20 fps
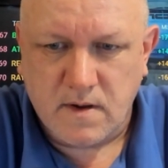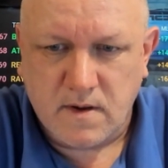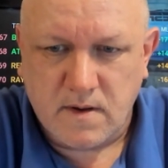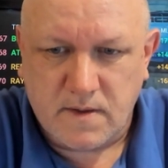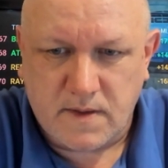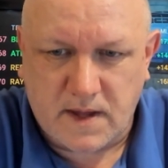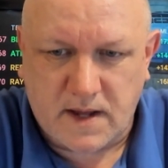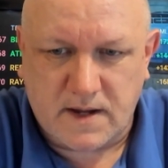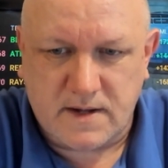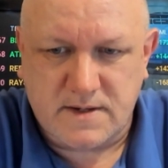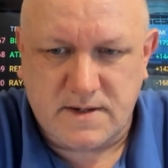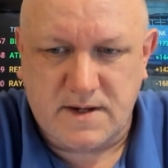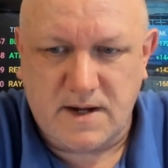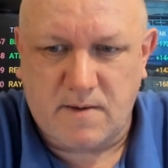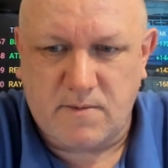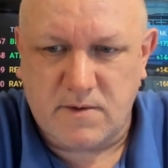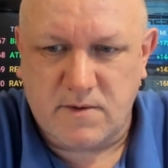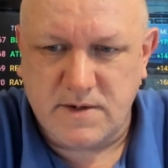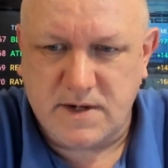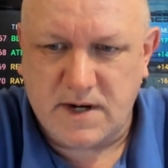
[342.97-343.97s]
Thanks,
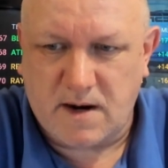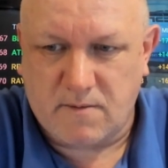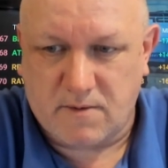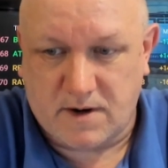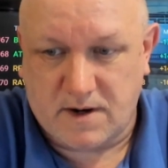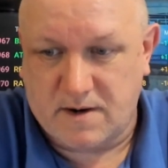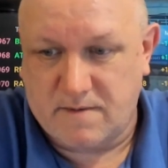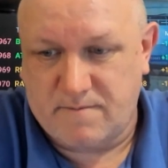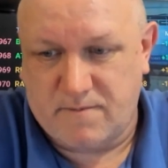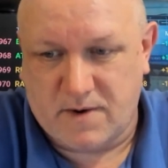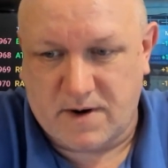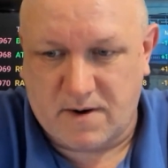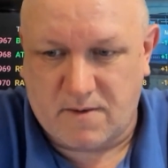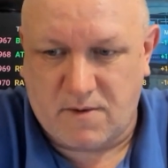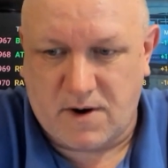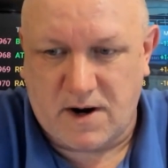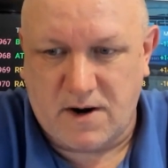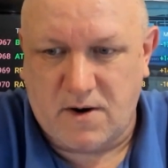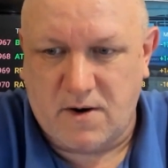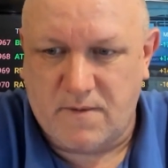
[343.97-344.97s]
Doubles. Yeah, we're gonna
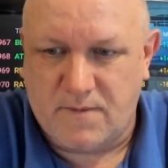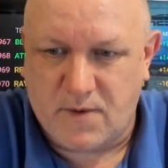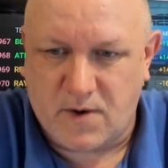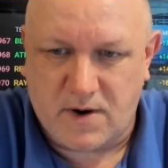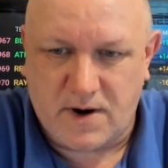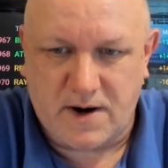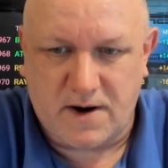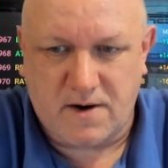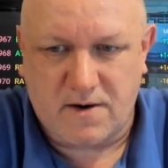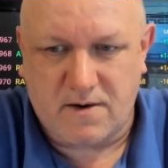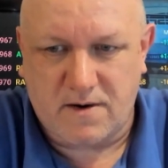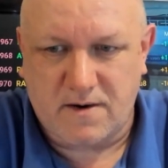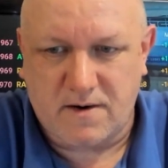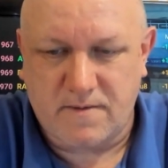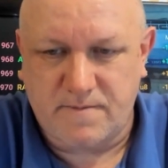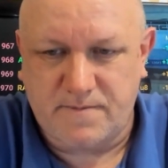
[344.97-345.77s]
run over here.